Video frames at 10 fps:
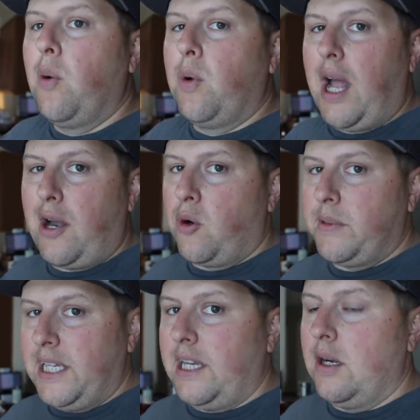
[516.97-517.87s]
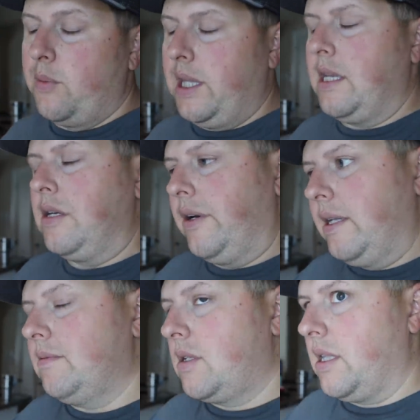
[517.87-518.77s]
We're not normally here when they do
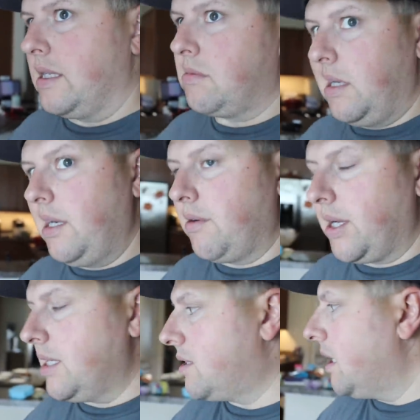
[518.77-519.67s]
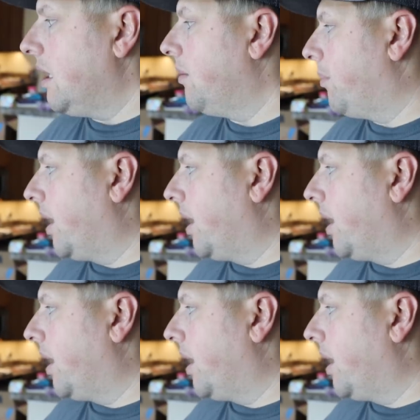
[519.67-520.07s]
it, so that's why you don't get to see it.